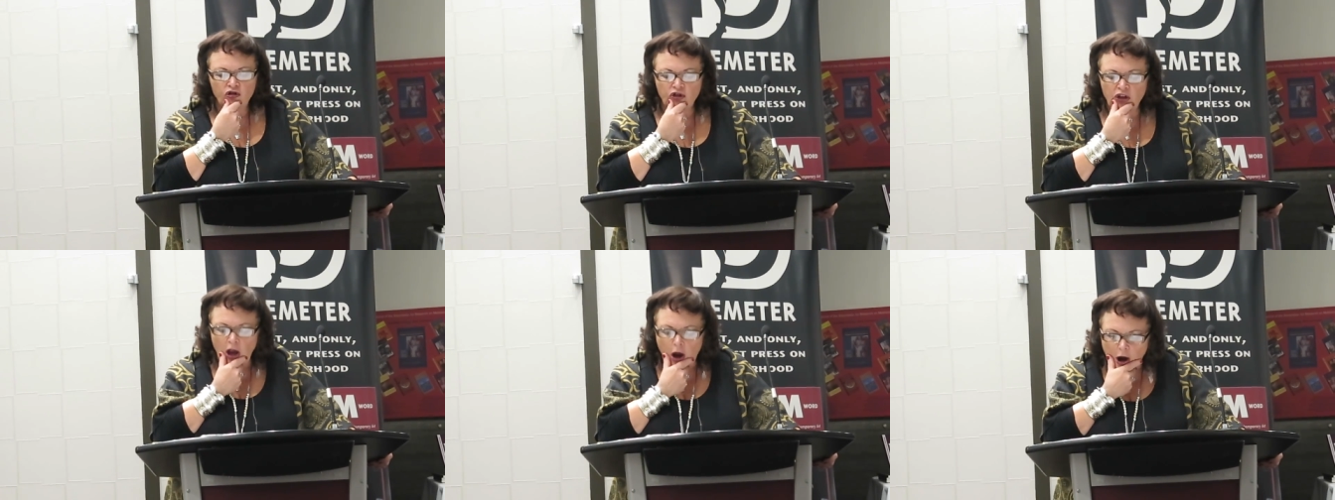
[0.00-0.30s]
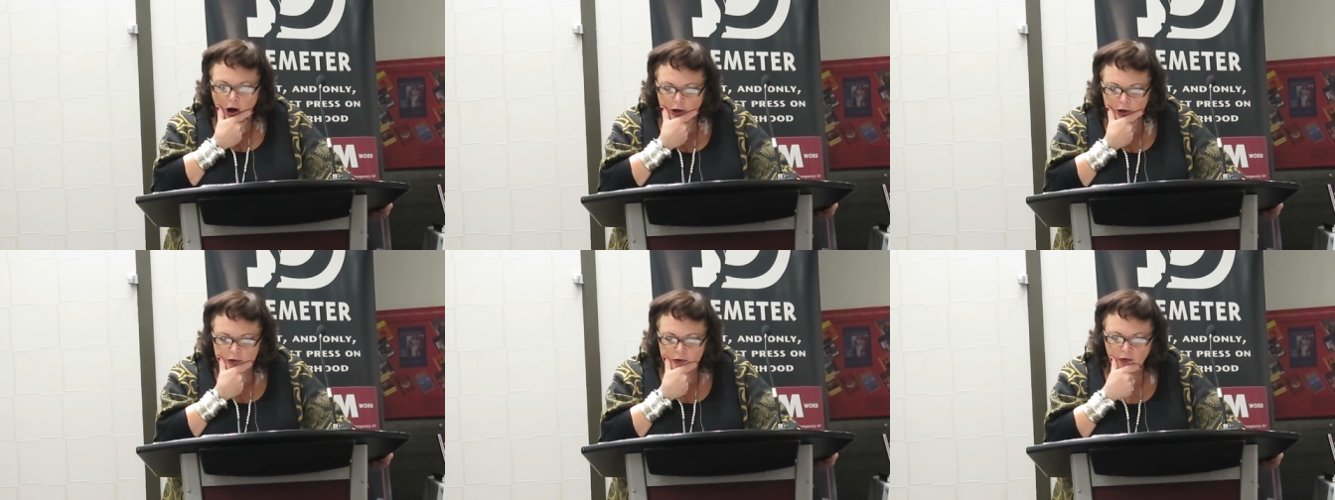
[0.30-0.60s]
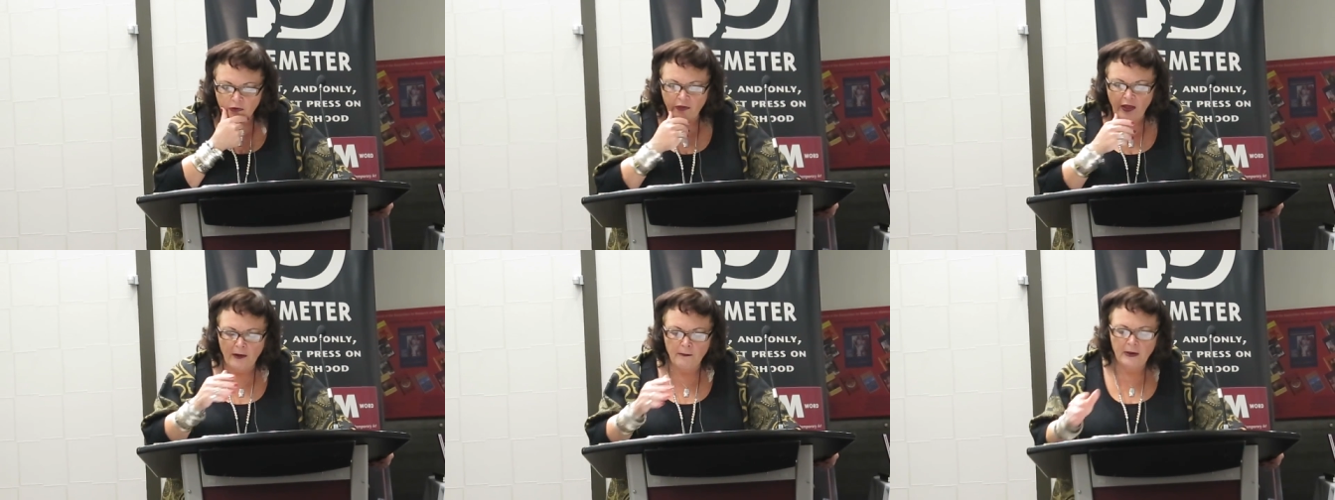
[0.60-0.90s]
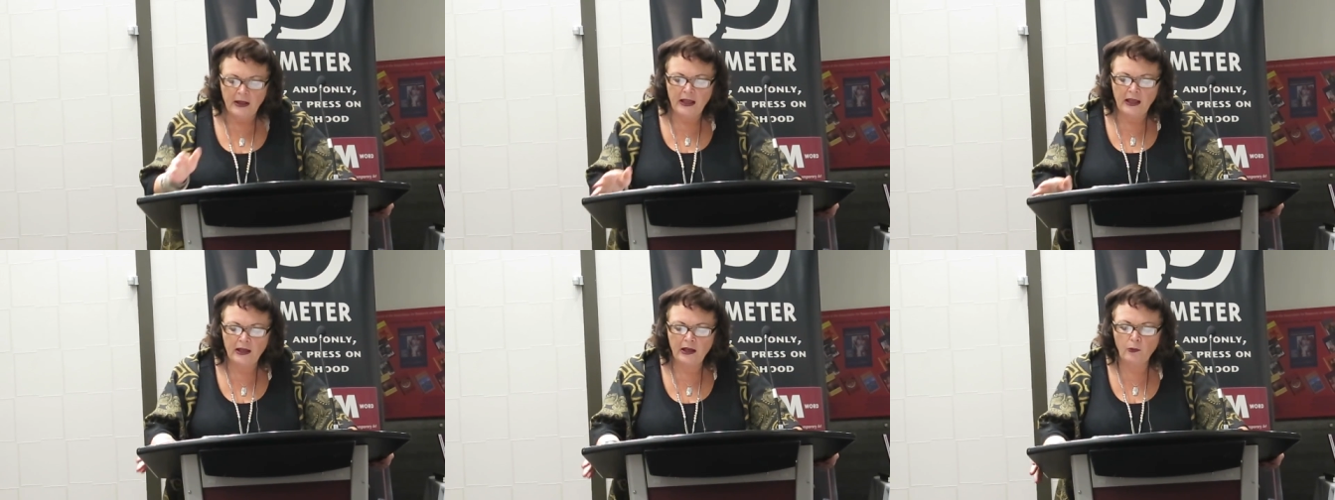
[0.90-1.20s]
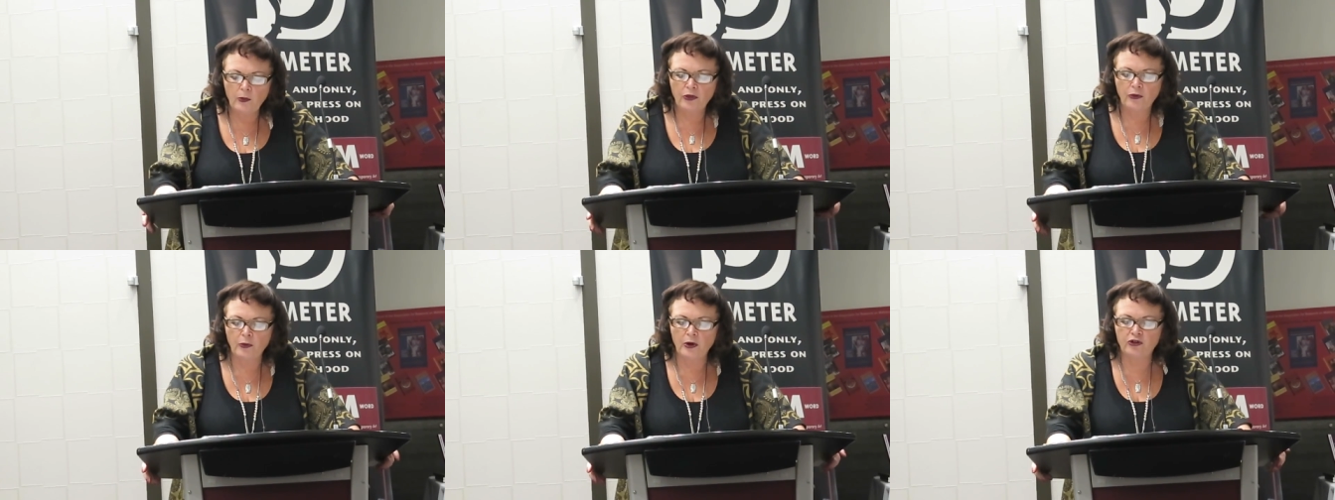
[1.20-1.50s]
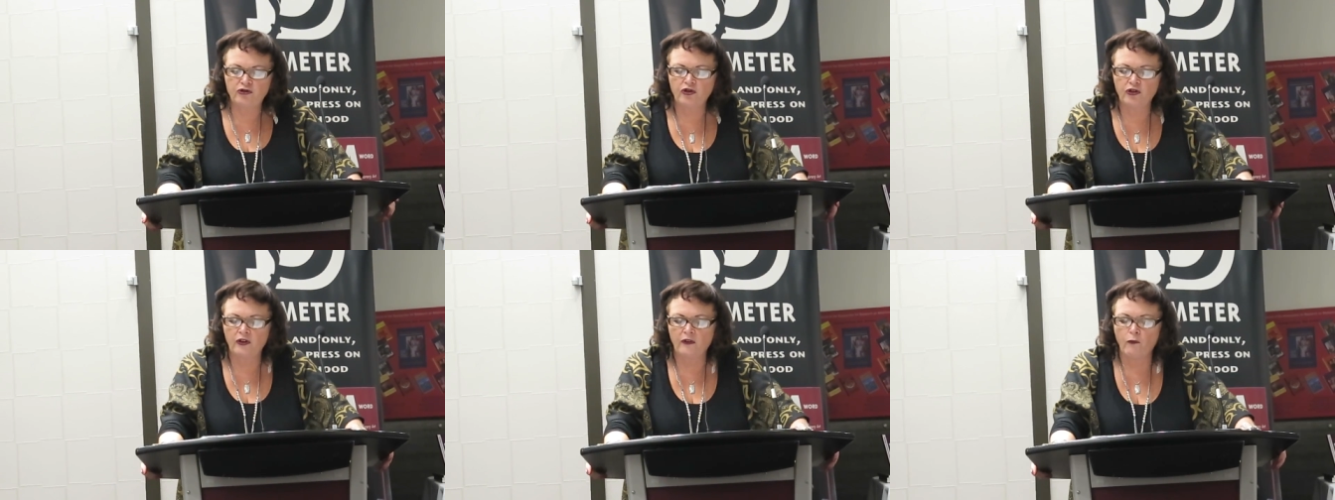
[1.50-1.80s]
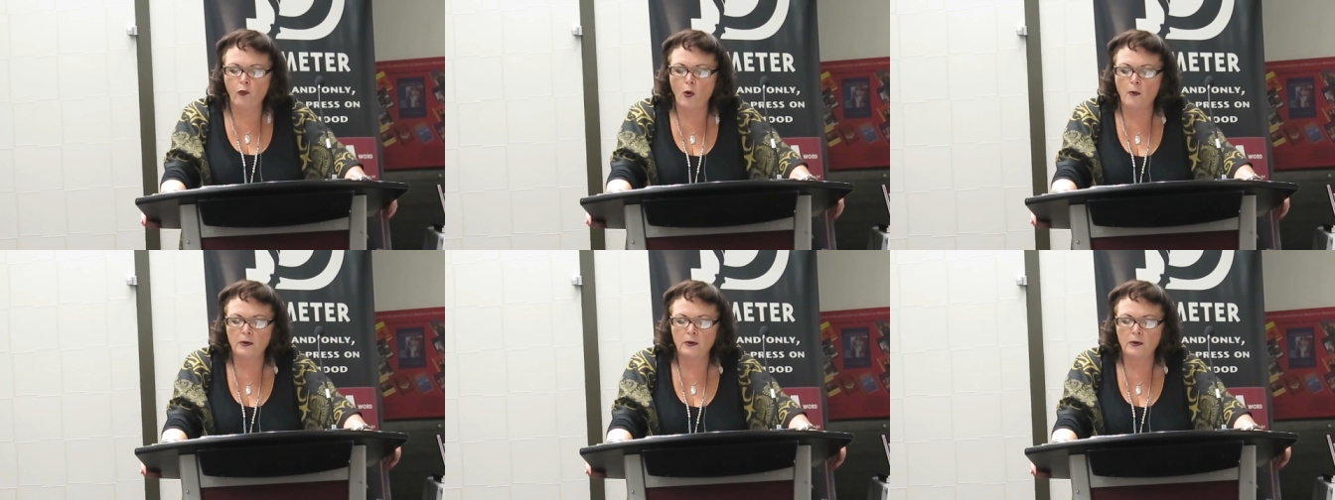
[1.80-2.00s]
she argues that beginning with Riches of